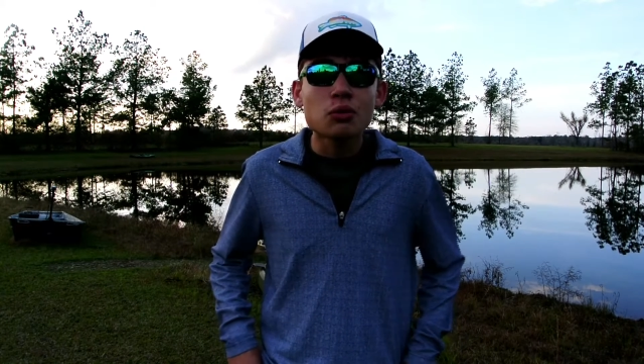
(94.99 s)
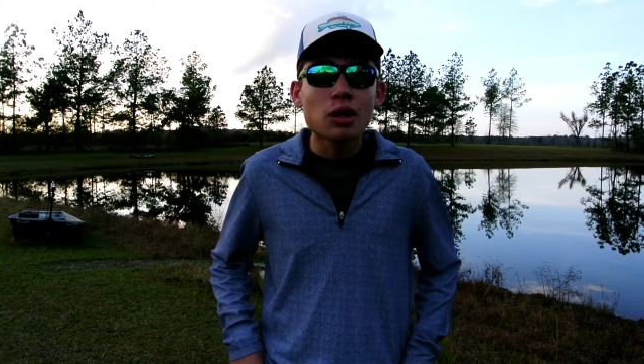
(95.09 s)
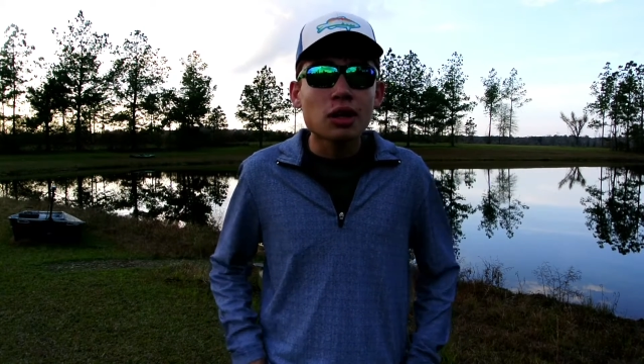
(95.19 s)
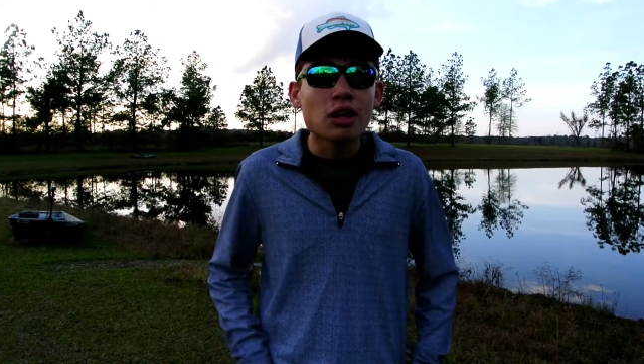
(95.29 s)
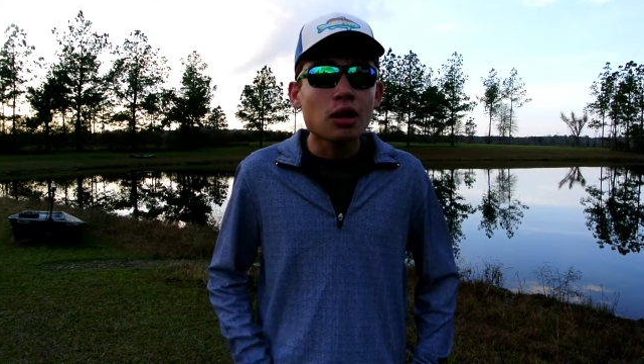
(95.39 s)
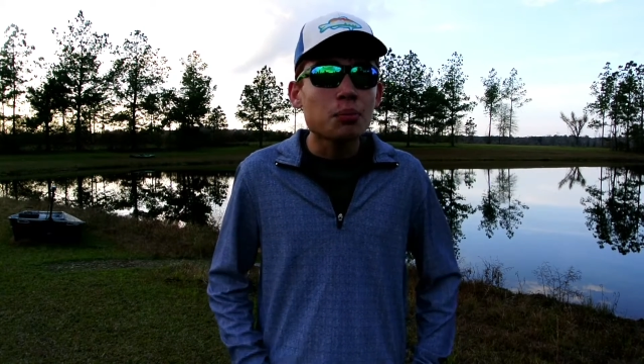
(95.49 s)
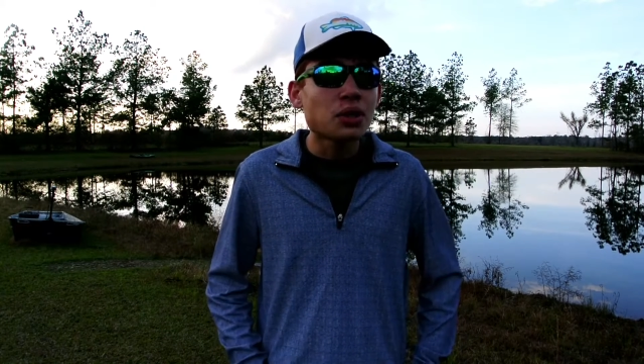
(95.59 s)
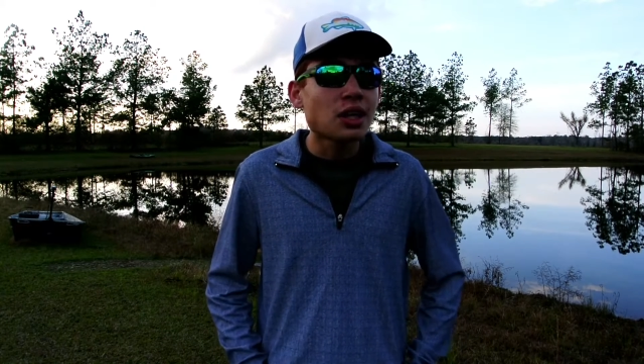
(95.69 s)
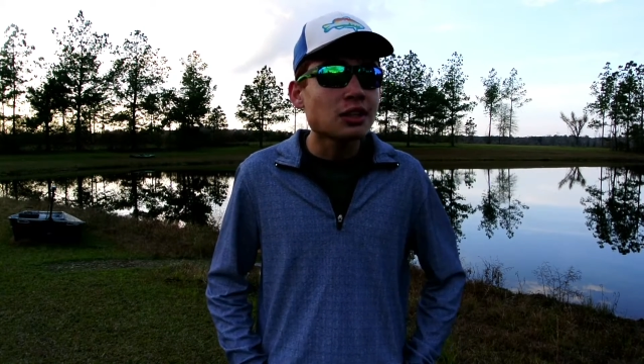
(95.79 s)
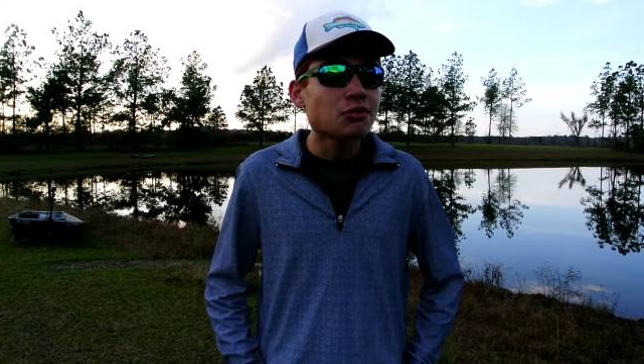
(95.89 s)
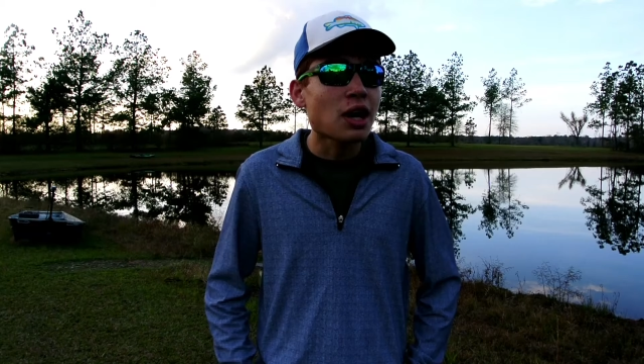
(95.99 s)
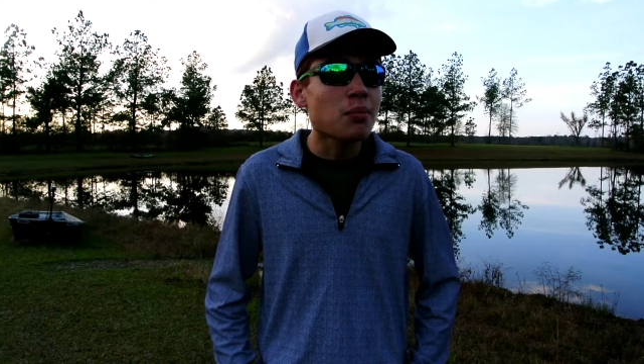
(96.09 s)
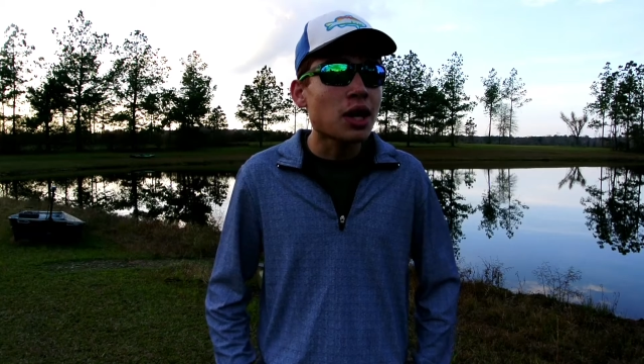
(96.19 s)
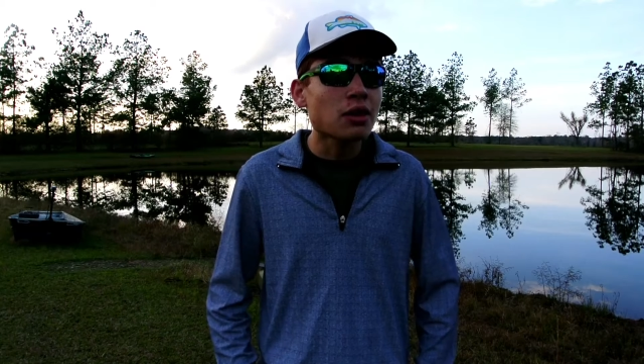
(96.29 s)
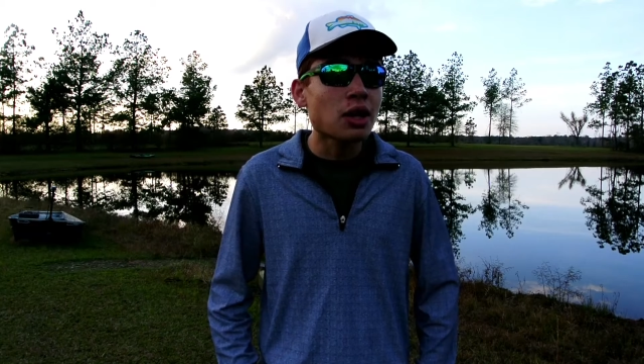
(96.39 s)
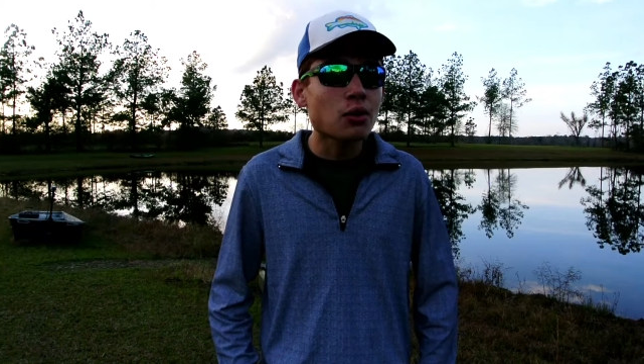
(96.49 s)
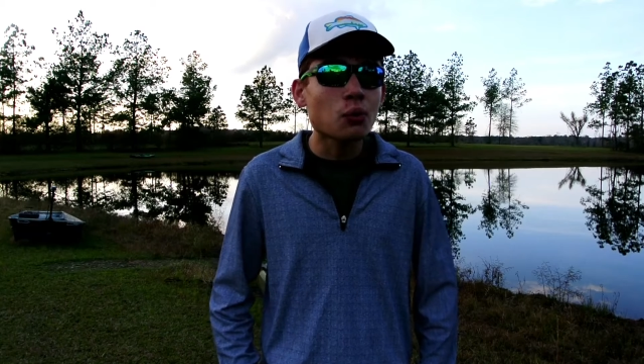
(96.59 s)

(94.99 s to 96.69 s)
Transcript: up against 5-mile-an-hour